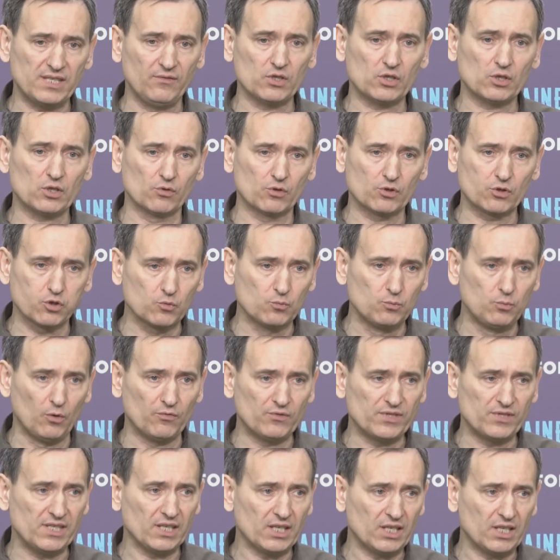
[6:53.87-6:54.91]
popular
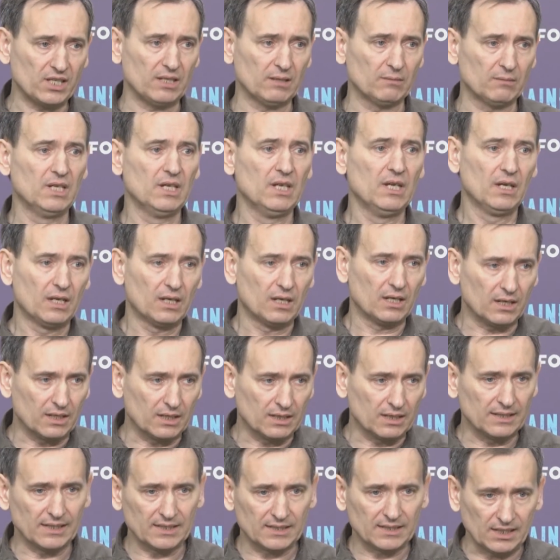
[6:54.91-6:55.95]
myth is
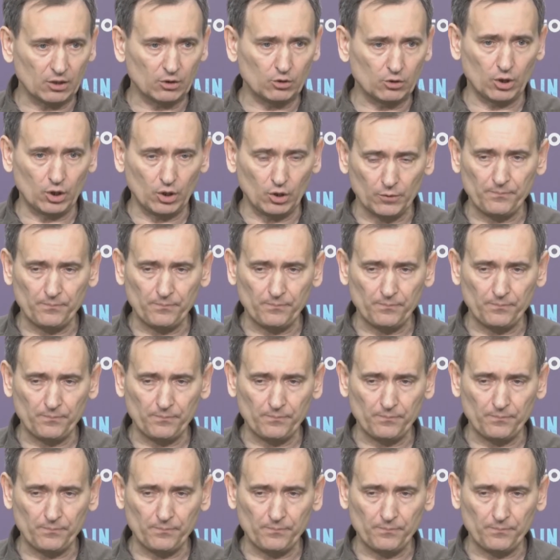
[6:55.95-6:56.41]
that should